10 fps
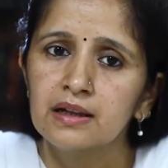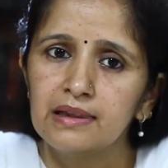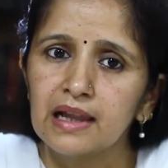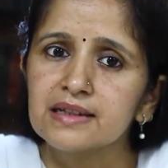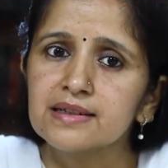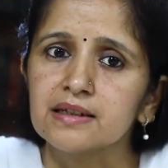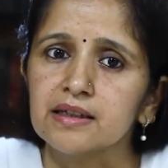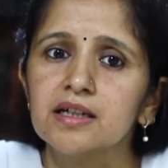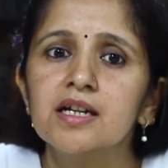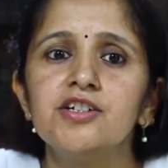
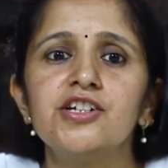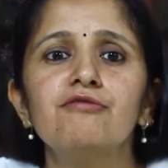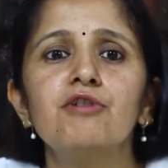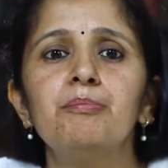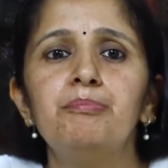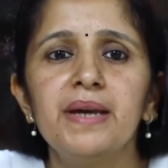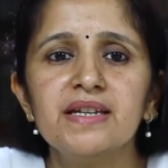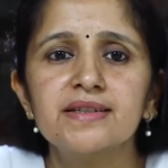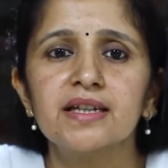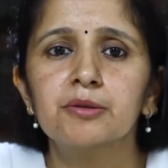Lastly, develop
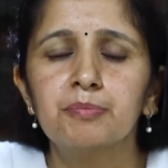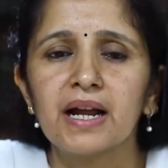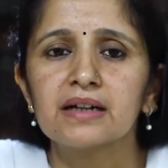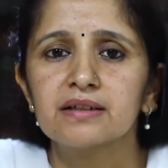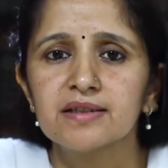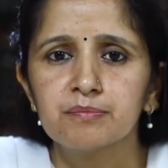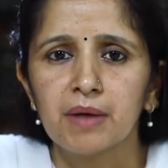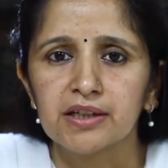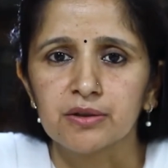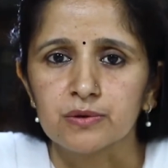basic practice
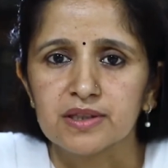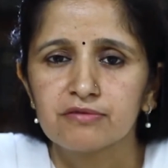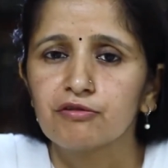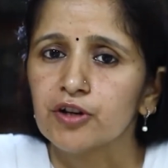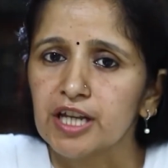manuals for